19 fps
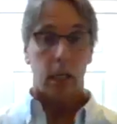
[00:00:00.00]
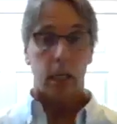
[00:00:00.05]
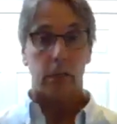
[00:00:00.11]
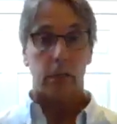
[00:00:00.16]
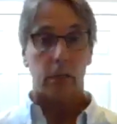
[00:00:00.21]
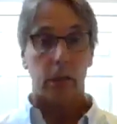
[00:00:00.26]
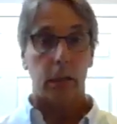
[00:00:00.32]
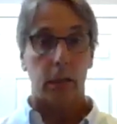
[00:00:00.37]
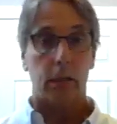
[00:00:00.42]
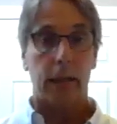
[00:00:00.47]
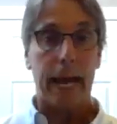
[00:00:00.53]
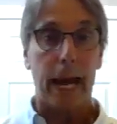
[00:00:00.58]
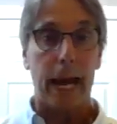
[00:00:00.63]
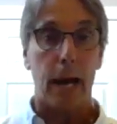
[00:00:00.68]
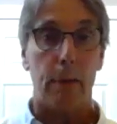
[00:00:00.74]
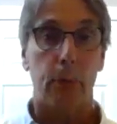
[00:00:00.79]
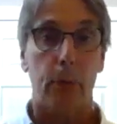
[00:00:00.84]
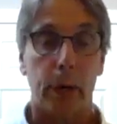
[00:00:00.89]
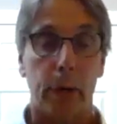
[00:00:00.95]
a little
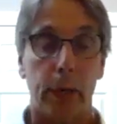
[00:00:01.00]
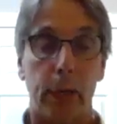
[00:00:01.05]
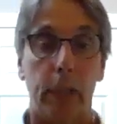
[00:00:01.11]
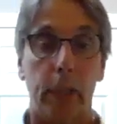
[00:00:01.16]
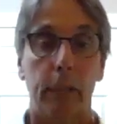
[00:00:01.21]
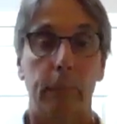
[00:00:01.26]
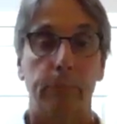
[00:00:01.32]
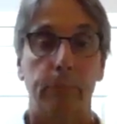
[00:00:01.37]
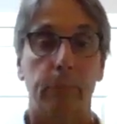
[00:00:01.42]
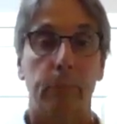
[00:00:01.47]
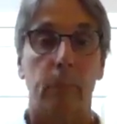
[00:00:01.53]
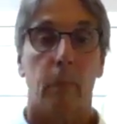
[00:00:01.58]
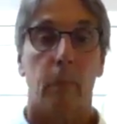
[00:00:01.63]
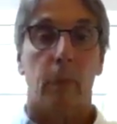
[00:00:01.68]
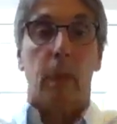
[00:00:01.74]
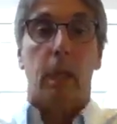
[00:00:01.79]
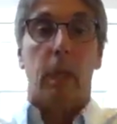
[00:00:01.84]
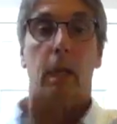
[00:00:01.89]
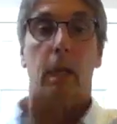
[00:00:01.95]
ab work,
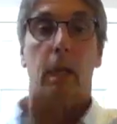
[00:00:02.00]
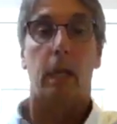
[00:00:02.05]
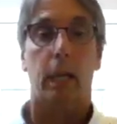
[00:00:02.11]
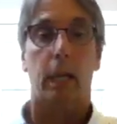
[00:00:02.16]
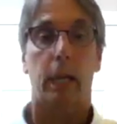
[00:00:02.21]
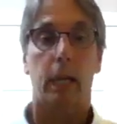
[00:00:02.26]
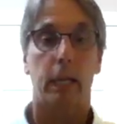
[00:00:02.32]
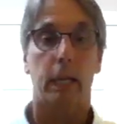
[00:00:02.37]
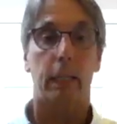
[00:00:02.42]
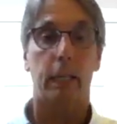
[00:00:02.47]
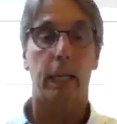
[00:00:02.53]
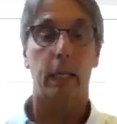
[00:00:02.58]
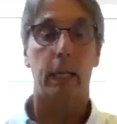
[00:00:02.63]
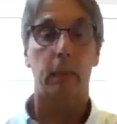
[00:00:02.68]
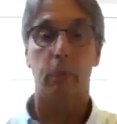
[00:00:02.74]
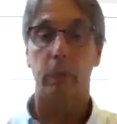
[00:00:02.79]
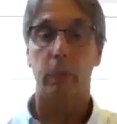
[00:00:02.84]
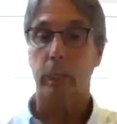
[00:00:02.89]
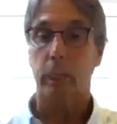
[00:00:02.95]
and
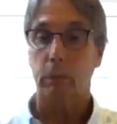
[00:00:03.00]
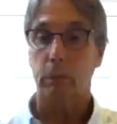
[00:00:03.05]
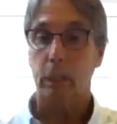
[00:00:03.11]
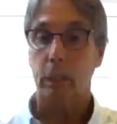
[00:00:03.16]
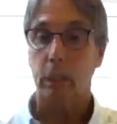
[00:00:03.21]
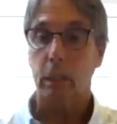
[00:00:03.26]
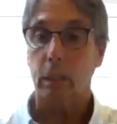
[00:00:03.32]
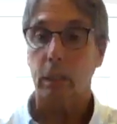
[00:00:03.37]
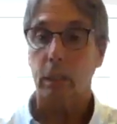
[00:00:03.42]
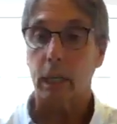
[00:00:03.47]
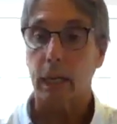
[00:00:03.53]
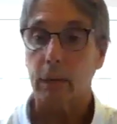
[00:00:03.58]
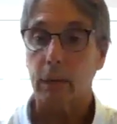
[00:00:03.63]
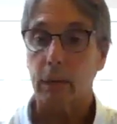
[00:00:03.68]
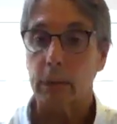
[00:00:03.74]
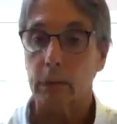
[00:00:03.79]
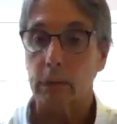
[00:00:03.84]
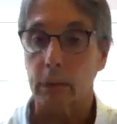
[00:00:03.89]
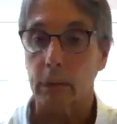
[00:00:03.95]
then we will. How are
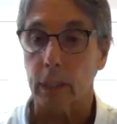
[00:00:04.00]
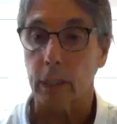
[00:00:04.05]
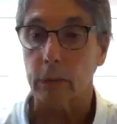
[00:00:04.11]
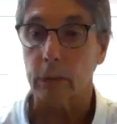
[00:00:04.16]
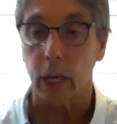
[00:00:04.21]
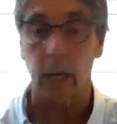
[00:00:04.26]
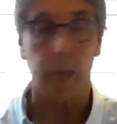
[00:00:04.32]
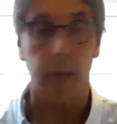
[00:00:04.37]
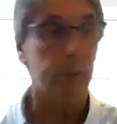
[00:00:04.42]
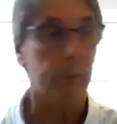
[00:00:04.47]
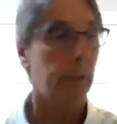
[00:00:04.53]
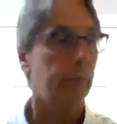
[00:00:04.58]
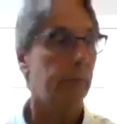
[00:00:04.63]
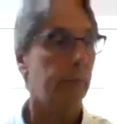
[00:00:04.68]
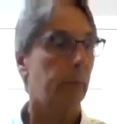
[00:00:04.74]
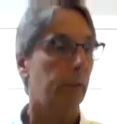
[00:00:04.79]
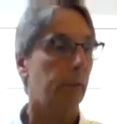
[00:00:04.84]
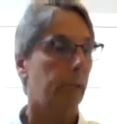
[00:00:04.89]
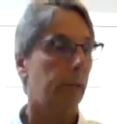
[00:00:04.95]
we doing on time? Good.
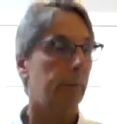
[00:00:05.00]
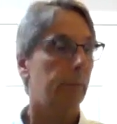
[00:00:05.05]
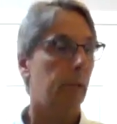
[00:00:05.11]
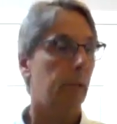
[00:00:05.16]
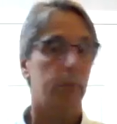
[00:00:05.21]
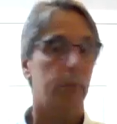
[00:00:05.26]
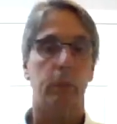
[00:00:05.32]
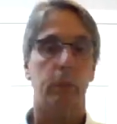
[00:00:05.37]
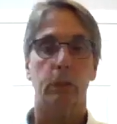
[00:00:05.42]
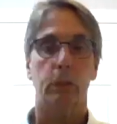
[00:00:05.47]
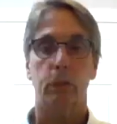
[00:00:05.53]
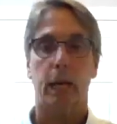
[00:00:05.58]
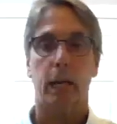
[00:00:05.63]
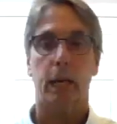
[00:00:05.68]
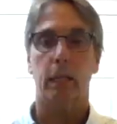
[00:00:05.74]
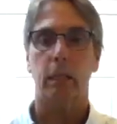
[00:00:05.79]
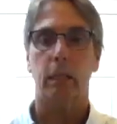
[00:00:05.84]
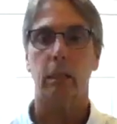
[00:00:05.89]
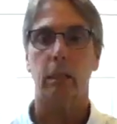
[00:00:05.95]
All right. I'm going to
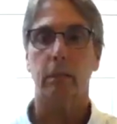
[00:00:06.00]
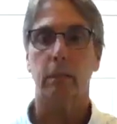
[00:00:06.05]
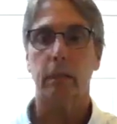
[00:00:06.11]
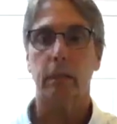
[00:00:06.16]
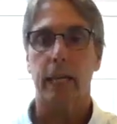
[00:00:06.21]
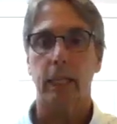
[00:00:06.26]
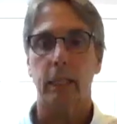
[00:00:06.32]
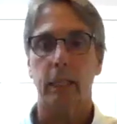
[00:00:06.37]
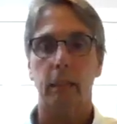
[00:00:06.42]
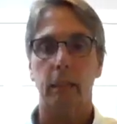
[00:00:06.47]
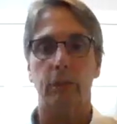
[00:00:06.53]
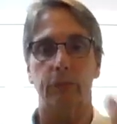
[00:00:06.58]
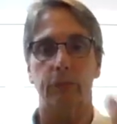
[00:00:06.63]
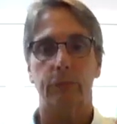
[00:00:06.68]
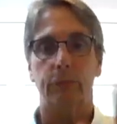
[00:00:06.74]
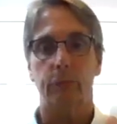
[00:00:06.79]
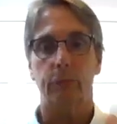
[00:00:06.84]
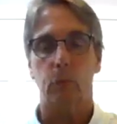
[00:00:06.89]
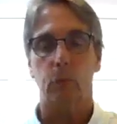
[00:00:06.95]
try to end
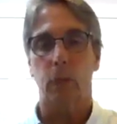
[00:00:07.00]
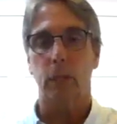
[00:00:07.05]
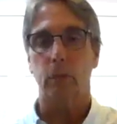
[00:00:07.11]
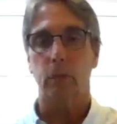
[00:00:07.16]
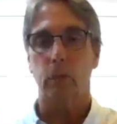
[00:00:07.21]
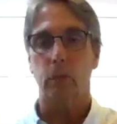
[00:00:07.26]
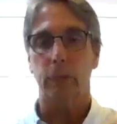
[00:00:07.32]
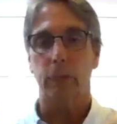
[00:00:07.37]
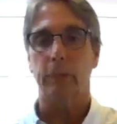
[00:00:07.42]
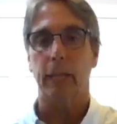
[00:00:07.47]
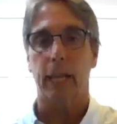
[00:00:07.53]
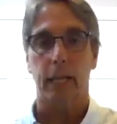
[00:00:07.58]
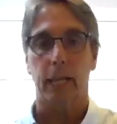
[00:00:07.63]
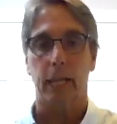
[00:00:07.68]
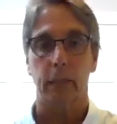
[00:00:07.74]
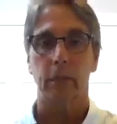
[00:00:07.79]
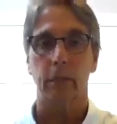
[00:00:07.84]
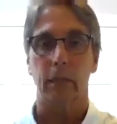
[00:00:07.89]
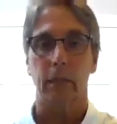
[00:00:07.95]

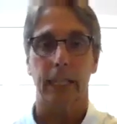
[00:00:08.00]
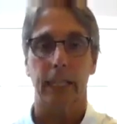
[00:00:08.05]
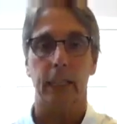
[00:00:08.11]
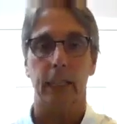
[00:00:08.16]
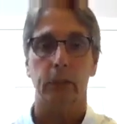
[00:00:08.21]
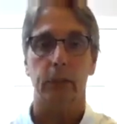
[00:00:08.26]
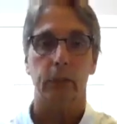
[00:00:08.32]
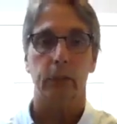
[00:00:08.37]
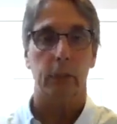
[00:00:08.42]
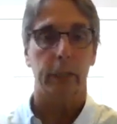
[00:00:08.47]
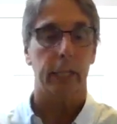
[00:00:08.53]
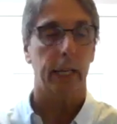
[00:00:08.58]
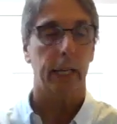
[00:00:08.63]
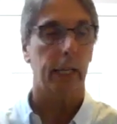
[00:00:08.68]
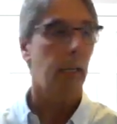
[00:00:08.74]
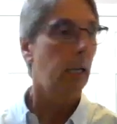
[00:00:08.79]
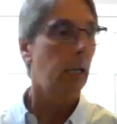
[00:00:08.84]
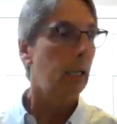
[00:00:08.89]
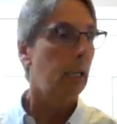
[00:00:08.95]
1:10 latest.
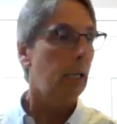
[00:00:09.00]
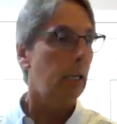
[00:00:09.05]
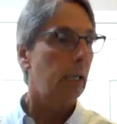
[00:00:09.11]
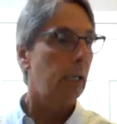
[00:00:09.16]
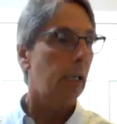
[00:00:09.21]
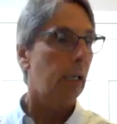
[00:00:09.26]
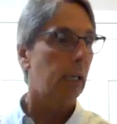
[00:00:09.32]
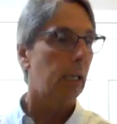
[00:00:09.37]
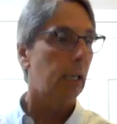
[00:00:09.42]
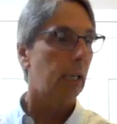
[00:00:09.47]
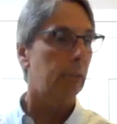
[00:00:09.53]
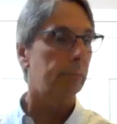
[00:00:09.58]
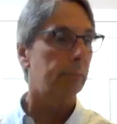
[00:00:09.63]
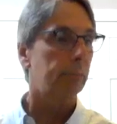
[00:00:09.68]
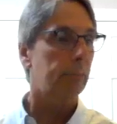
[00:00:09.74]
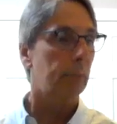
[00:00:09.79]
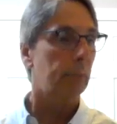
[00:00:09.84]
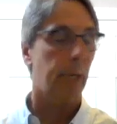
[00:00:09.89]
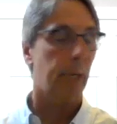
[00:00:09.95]
Okay.
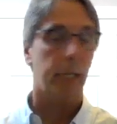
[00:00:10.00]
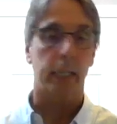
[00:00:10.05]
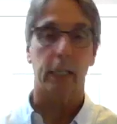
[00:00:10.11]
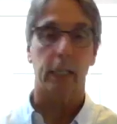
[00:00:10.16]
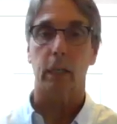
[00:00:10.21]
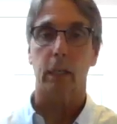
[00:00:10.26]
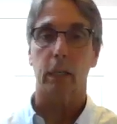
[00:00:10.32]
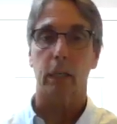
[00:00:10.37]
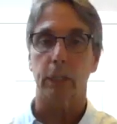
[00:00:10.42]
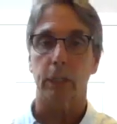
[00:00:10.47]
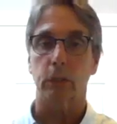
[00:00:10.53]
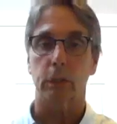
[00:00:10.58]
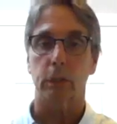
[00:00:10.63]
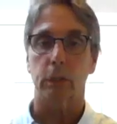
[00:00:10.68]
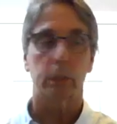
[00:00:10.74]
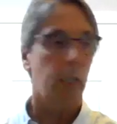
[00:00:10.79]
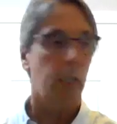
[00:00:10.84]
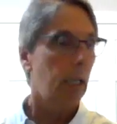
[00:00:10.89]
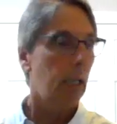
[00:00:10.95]
Depending on
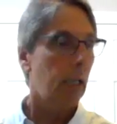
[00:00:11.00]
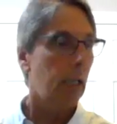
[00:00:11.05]
questions.